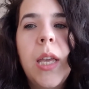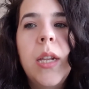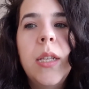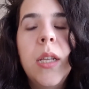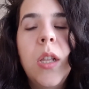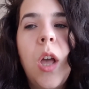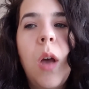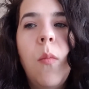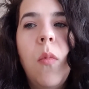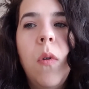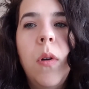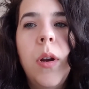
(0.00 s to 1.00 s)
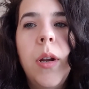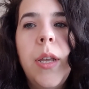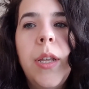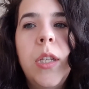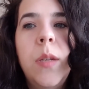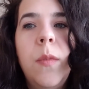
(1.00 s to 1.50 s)
It is a lot more
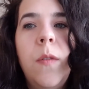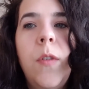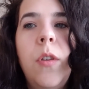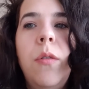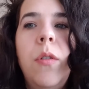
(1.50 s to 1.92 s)
intimate view.